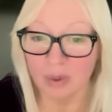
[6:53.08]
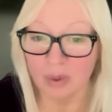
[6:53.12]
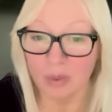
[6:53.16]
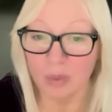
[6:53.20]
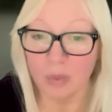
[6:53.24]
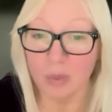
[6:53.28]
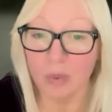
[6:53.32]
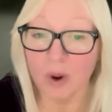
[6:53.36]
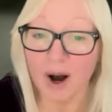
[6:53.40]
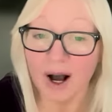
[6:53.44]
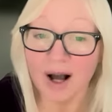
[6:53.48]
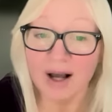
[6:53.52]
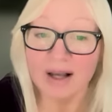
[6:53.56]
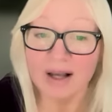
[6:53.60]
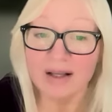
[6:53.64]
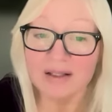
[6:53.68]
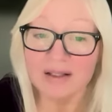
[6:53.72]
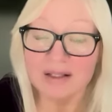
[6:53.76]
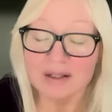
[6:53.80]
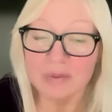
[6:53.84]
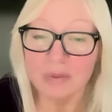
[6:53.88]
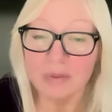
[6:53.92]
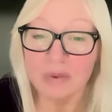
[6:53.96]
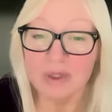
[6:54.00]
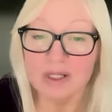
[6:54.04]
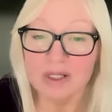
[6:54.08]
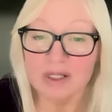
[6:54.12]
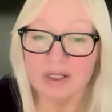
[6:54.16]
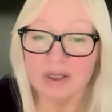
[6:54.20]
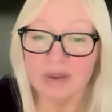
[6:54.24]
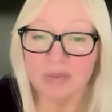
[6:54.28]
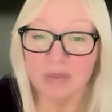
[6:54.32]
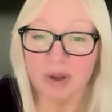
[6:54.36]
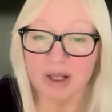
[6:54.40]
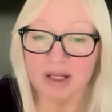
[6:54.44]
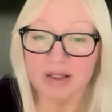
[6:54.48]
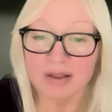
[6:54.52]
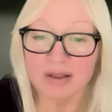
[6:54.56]
Why did we
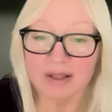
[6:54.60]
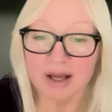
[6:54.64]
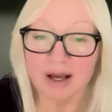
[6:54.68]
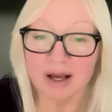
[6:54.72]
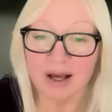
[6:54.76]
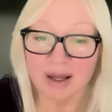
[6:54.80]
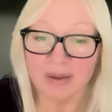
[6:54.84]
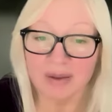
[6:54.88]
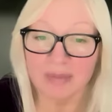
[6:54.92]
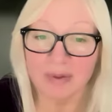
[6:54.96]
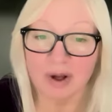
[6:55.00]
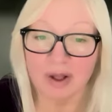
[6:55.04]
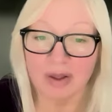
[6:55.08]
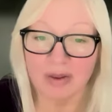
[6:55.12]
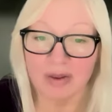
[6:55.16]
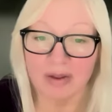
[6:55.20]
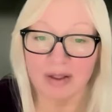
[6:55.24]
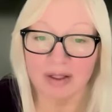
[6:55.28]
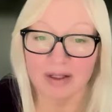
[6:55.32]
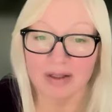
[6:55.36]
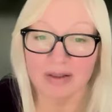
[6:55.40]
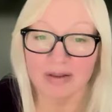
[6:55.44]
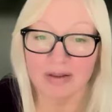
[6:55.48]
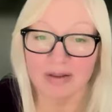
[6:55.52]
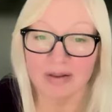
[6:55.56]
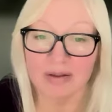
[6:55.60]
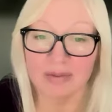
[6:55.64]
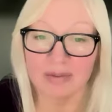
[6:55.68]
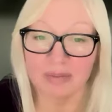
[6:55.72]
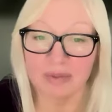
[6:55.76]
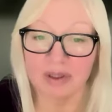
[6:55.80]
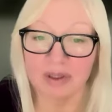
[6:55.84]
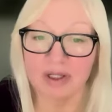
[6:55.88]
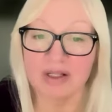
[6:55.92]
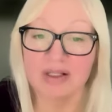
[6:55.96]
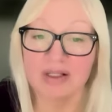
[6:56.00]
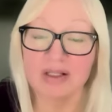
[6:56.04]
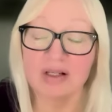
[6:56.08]
spend time on this?
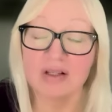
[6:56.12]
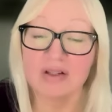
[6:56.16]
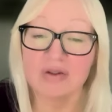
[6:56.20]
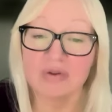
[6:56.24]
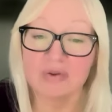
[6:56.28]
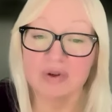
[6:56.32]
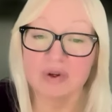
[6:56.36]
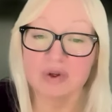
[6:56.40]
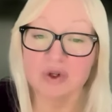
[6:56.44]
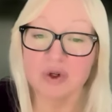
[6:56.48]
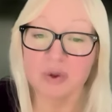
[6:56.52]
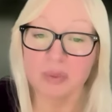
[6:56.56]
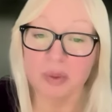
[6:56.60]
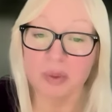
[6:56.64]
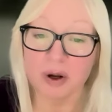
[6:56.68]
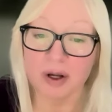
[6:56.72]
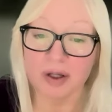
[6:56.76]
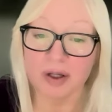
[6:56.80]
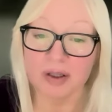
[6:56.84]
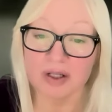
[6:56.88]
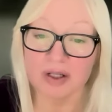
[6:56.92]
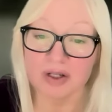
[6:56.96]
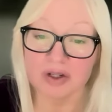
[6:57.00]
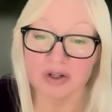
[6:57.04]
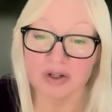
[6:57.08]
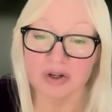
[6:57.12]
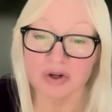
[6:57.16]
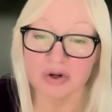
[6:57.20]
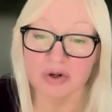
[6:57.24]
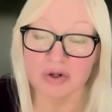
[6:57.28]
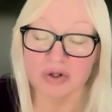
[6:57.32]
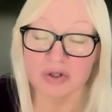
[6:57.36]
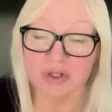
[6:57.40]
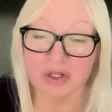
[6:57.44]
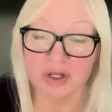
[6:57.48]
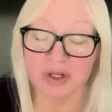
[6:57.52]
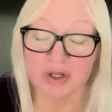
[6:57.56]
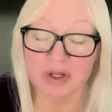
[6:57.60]
Because as future
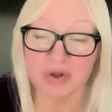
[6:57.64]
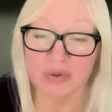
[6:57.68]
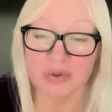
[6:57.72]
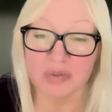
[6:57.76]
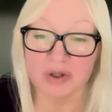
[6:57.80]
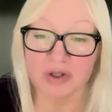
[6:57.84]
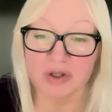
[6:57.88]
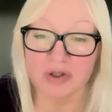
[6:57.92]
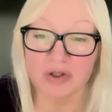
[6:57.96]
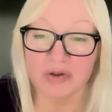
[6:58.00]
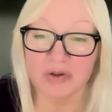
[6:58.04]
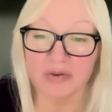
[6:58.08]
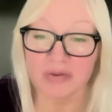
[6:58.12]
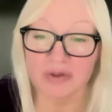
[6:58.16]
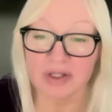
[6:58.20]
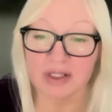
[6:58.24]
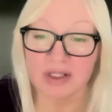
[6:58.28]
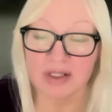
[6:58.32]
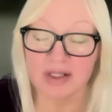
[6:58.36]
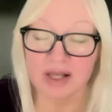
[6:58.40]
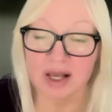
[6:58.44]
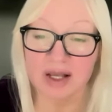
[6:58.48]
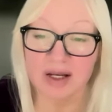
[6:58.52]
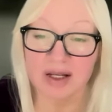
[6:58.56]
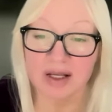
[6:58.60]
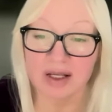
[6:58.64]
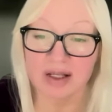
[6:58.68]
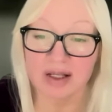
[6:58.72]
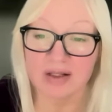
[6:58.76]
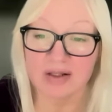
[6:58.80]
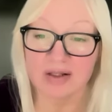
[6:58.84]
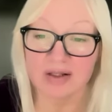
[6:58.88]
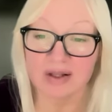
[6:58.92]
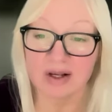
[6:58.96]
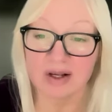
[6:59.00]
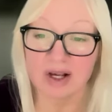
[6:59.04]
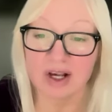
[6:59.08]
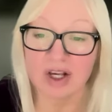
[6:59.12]
practitioners in human service
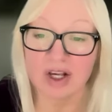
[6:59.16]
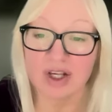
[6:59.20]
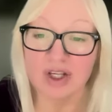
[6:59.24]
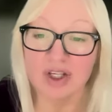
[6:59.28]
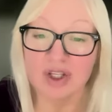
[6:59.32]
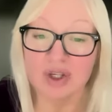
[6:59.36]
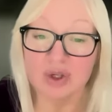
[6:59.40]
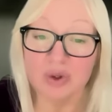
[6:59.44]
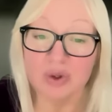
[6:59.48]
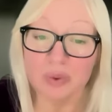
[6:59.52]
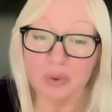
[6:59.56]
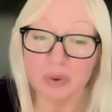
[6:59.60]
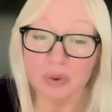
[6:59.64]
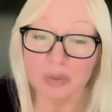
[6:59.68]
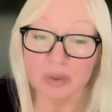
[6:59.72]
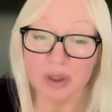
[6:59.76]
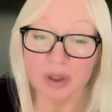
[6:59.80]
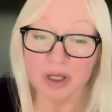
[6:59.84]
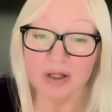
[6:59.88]
settings, you will be